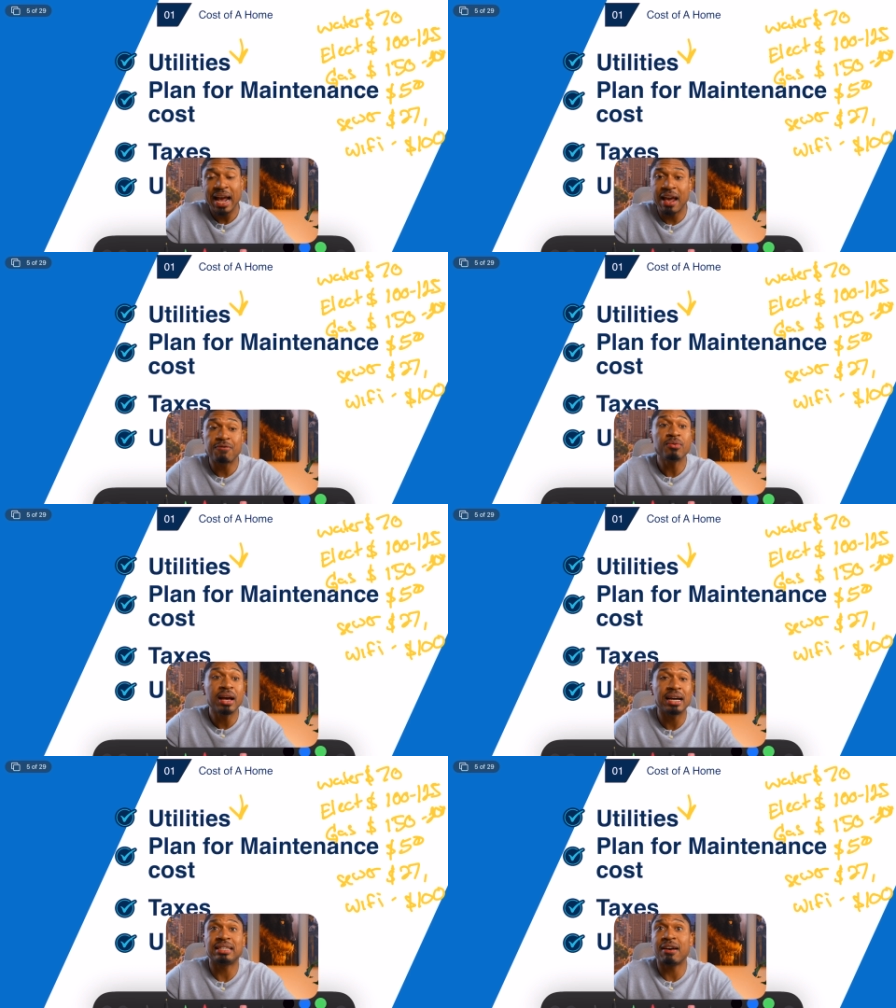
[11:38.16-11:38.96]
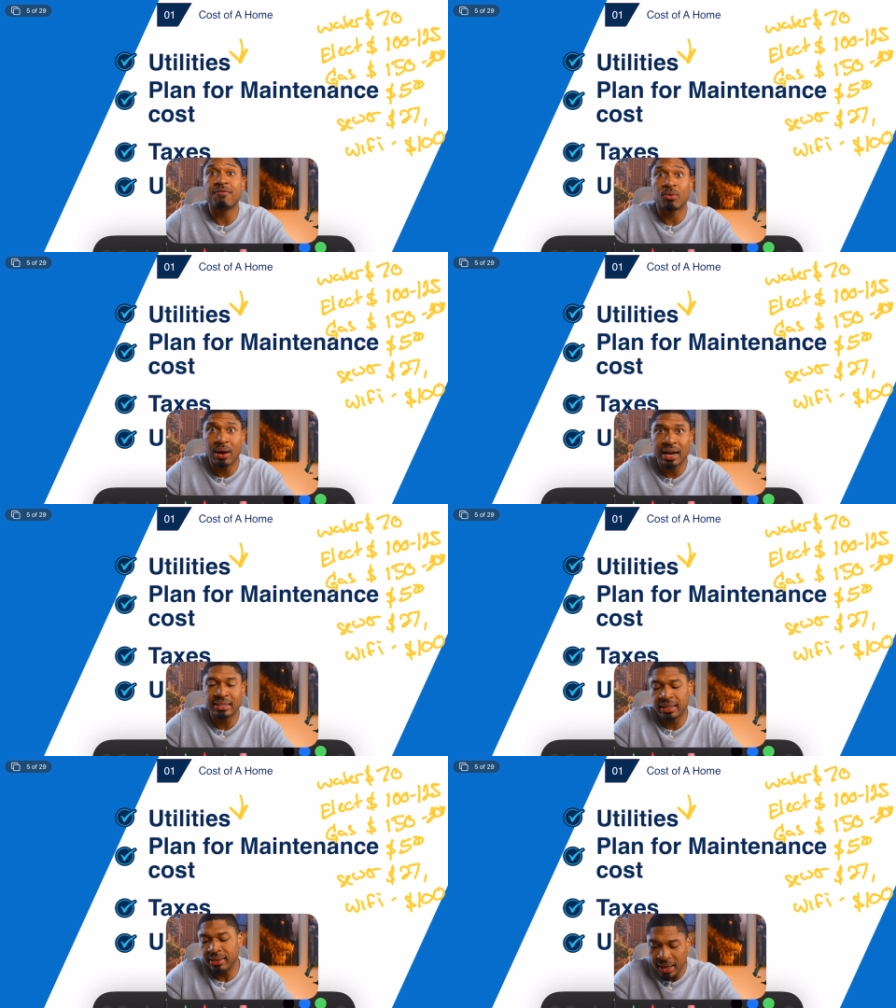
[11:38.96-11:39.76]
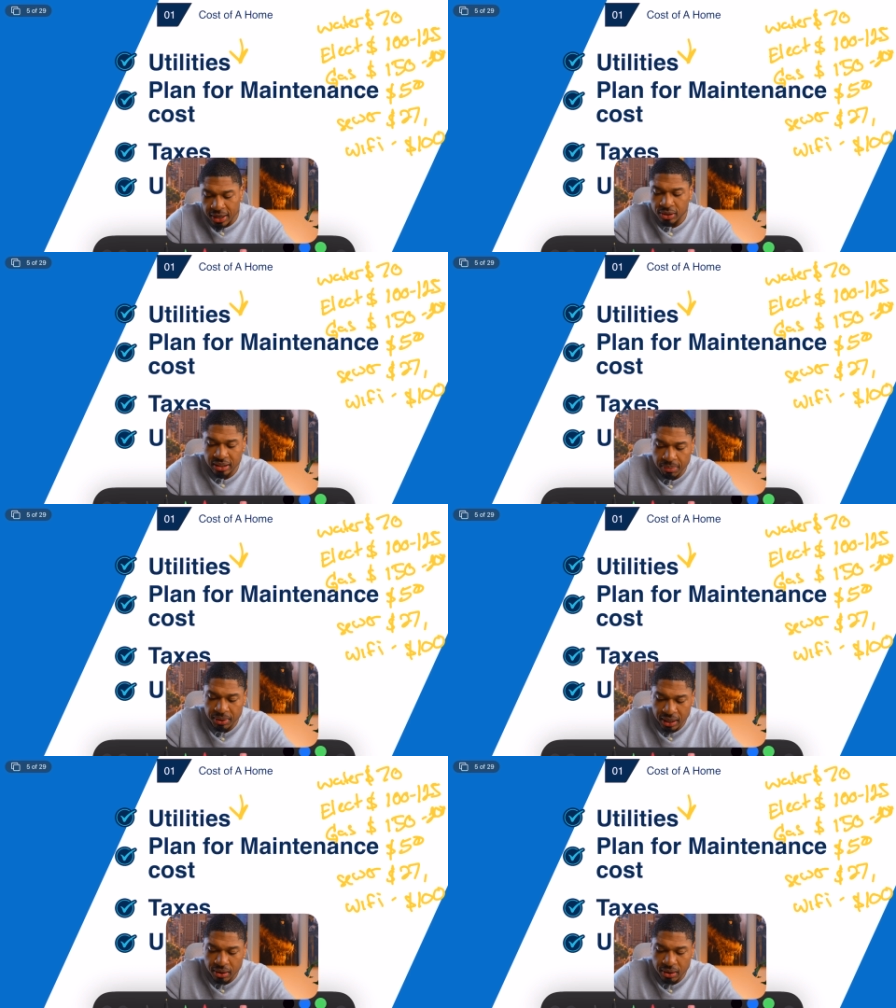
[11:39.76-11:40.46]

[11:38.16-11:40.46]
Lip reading: If you guys have Verizon, you're typically